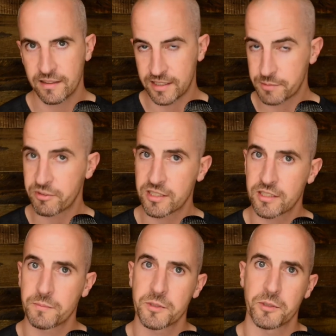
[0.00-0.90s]
This brings
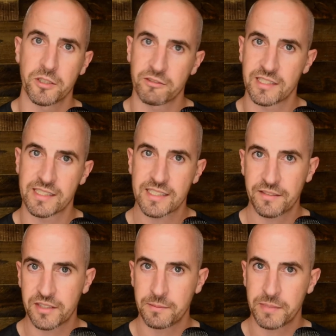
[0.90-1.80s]
it up to
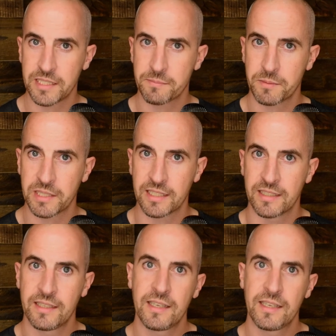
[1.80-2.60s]
170 beats per minute.